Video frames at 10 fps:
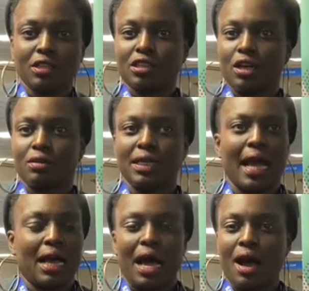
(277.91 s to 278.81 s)
So
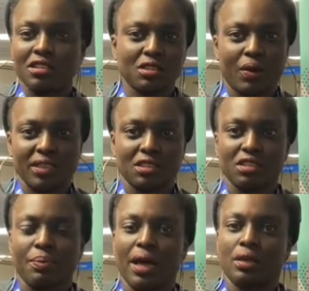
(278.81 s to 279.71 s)
yeah, ask the
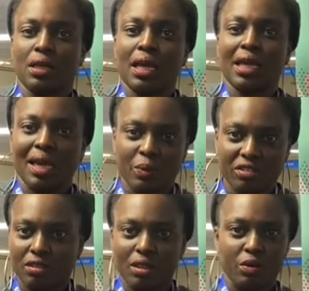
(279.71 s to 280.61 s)
questions about, can we
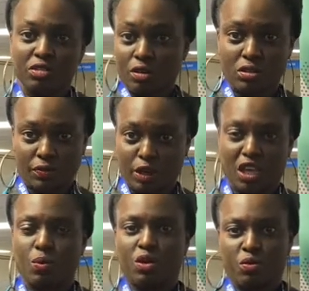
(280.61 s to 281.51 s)
see the results of your
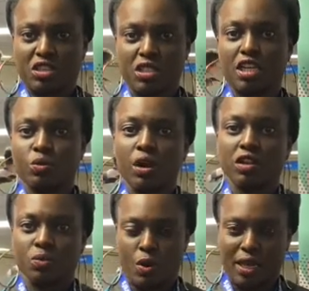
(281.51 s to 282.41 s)
keyword research? What
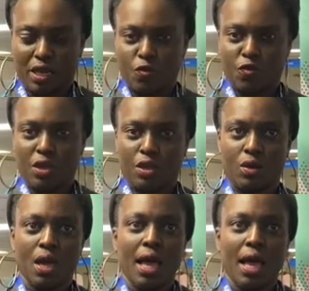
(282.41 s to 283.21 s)
is working for you?